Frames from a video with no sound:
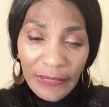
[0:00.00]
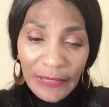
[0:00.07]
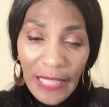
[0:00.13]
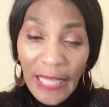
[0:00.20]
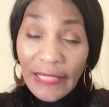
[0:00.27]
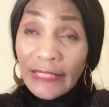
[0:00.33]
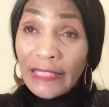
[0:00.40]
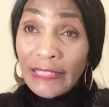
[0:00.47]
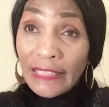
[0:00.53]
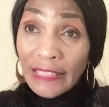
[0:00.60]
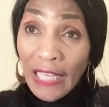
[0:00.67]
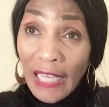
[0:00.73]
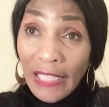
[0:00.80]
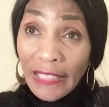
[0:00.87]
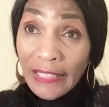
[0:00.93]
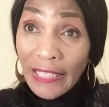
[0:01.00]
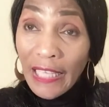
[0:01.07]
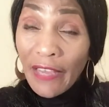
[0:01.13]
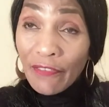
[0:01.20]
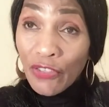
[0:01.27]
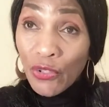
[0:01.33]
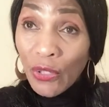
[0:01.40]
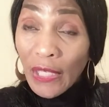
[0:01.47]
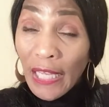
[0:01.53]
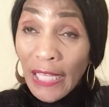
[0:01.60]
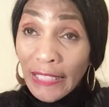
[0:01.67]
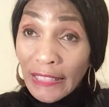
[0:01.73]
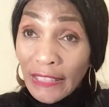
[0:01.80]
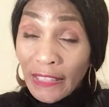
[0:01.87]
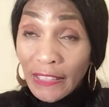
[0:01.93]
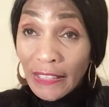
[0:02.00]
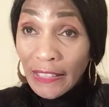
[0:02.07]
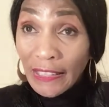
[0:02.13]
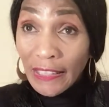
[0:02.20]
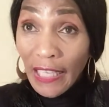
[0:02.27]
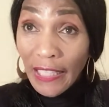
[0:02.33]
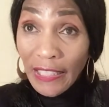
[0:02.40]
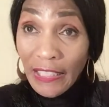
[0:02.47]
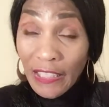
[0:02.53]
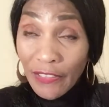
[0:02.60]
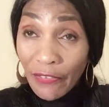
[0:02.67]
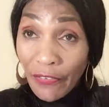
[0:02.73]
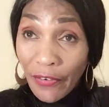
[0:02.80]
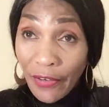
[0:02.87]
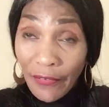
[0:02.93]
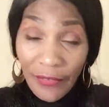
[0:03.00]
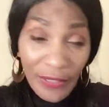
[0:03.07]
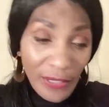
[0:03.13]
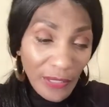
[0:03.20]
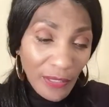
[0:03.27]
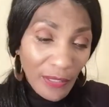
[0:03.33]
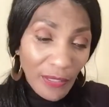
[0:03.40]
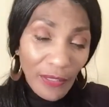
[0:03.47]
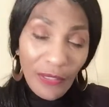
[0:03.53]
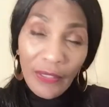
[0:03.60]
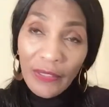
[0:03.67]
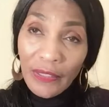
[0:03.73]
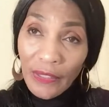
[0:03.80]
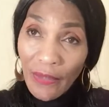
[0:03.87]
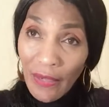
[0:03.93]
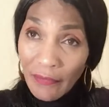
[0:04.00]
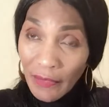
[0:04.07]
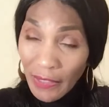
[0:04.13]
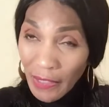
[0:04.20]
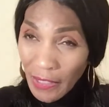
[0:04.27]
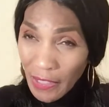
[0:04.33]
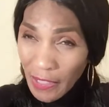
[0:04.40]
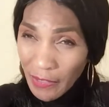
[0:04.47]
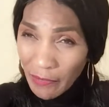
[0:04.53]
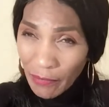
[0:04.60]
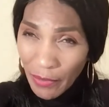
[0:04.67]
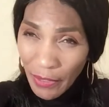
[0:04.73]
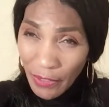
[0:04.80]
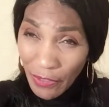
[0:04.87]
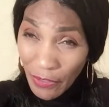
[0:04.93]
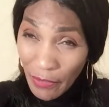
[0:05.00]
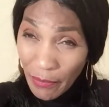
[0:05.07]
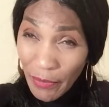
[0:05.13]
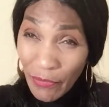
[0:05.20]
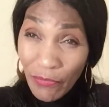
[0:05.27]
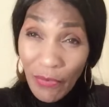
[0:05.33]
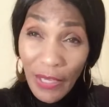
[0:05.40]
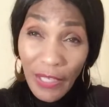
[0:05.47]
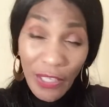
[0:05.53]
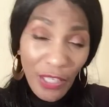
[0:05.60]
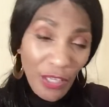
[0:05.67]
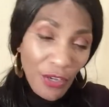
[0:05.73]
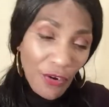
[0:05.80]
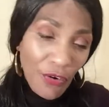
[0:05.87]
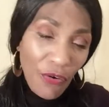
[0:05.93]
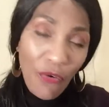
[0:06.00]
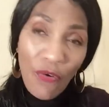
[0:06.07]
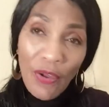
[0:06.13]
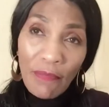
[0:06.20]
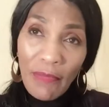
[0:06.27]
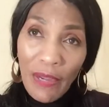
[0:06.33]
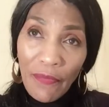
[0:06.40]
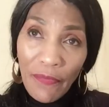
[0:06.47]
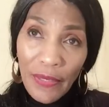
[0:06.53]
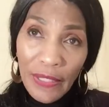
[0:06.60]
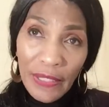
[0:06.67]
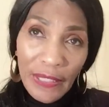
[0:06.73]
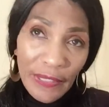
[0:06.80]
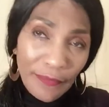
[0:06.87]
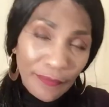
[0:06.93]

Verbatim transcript: that design they have utilized to design this fragrance. So I'm going to just put a little bit right here on my wrist.